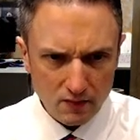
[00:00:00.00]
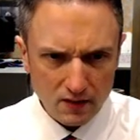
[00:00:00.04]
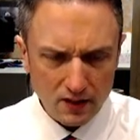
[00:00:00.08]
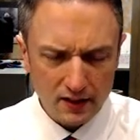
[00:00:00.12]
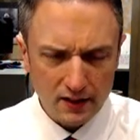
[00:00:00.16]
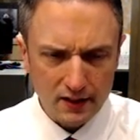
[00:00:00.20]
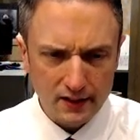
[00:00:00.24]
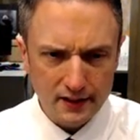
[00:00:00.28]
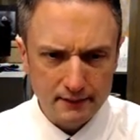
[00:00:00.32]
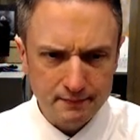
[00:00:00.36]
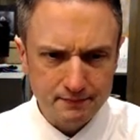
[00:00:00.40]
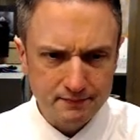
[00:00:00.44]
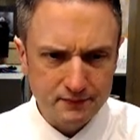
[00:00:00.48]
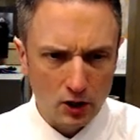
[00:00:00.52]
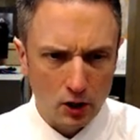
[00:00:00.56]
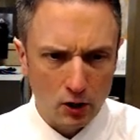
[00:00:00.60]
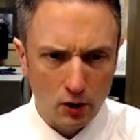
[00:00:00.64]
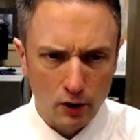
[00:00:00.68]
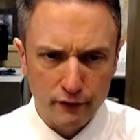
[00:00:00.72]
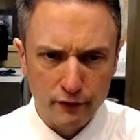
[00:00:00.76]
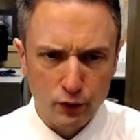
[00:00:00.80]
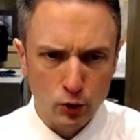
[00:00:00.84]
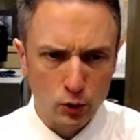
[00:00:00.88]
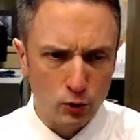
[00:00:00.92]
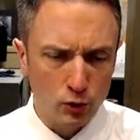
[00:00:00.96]
uh, the heart
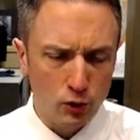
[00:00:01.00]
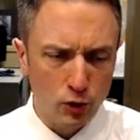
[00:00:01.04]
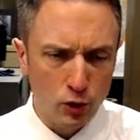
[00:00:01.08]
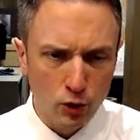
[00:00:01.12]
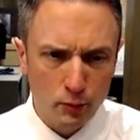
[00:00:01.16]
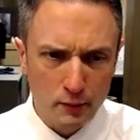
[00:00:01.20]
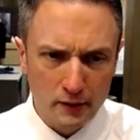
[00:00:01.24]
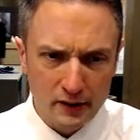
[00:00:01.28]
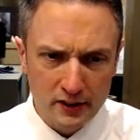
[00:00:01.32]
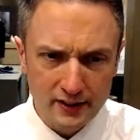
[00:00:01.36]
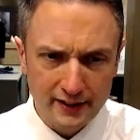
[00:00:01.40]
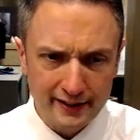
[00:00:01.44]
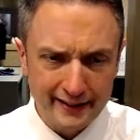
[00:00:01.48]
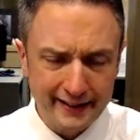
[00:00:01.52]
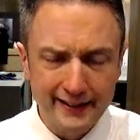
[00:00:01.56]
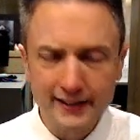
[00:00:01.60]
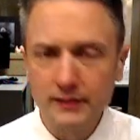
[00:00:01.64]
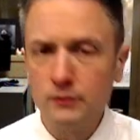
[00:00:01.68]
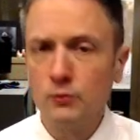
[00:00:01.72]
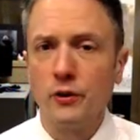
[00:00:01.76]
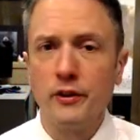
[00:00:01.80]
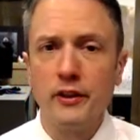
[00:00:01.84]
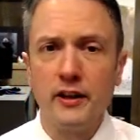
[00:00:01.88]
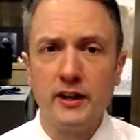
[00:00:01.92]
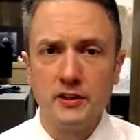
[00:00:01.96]
of Oklahoma again,
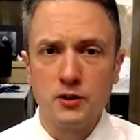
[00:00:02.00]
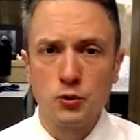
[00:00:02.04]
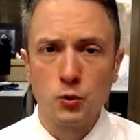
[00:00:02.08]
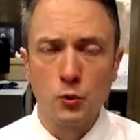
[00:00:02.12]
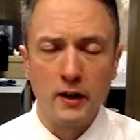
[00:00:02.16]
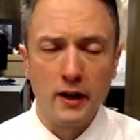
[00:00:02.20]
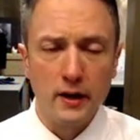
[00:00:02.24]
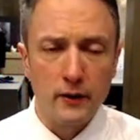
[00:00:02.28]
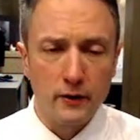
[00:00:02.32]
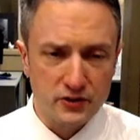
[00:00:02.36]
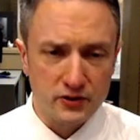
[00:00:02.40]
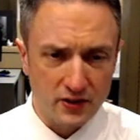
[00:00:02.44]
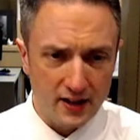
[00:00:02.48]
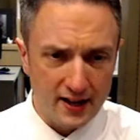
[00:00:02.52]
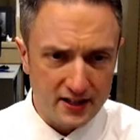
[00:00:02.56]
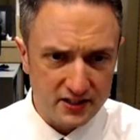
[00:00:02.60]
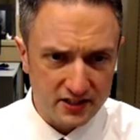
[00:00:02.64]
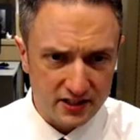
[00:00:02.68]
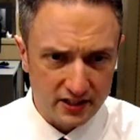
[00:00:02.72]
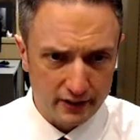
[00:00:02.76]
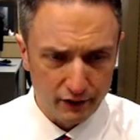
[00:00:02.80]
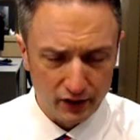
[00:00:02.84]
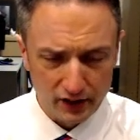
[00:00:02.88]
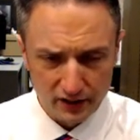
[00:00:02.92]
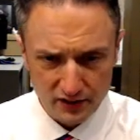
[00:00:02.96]
where they had tornadoes
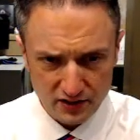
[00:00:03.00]
last evening.